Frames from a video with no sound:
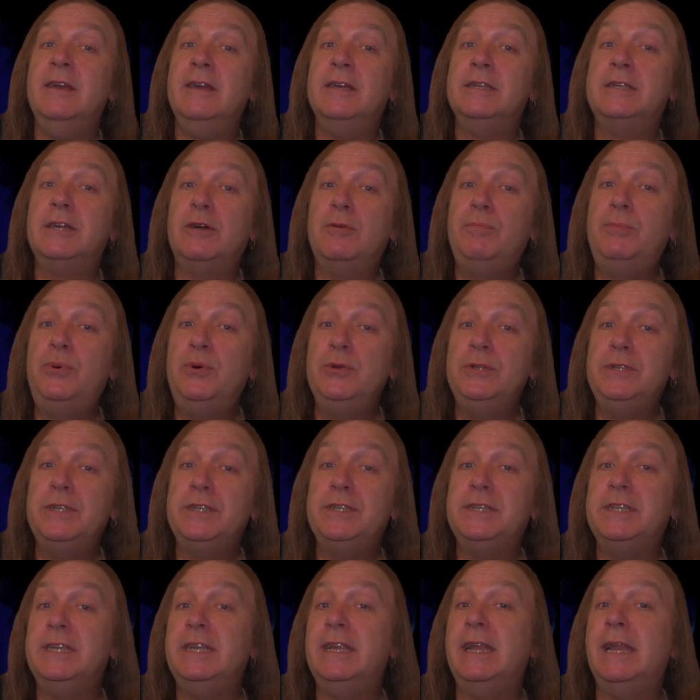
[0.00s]
so it puts
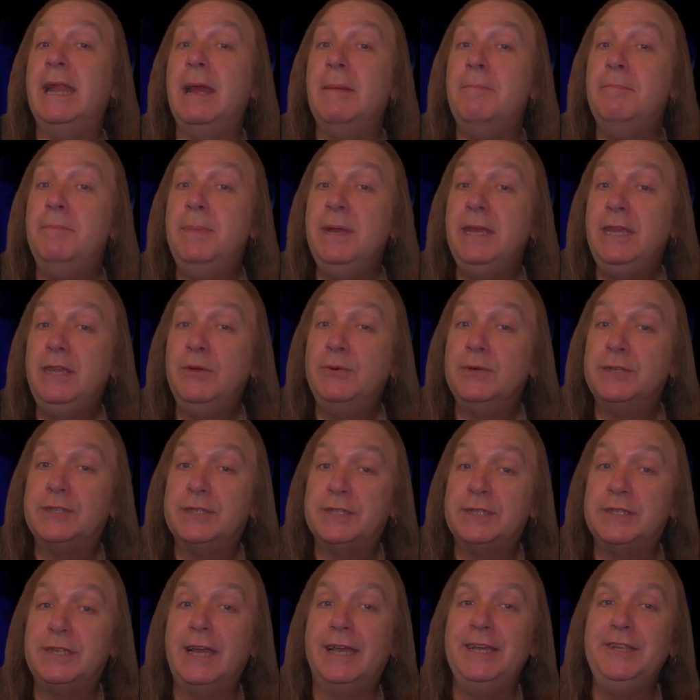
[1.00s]
us in an
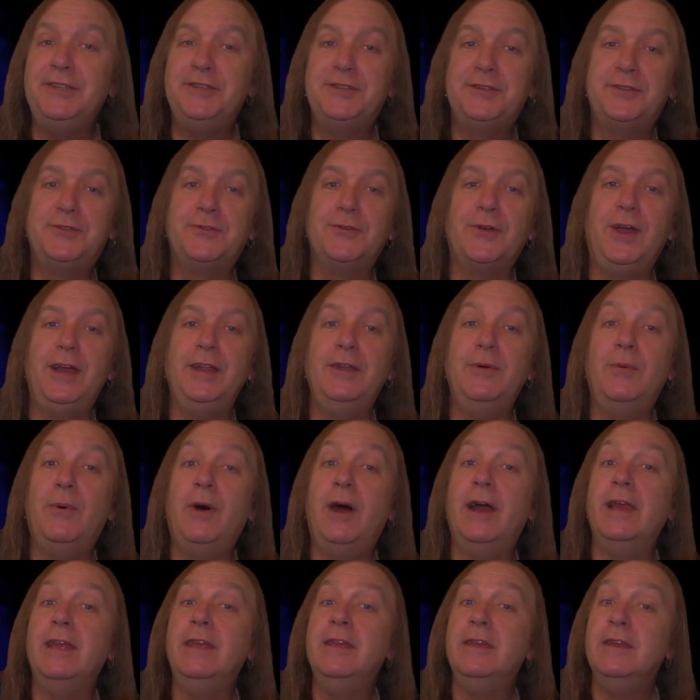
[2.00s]
ambiguous state straight
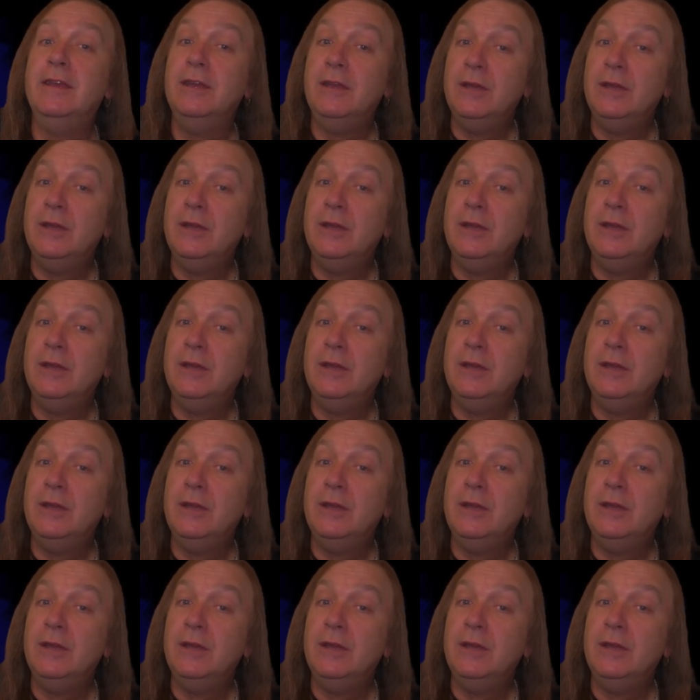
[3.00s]
away,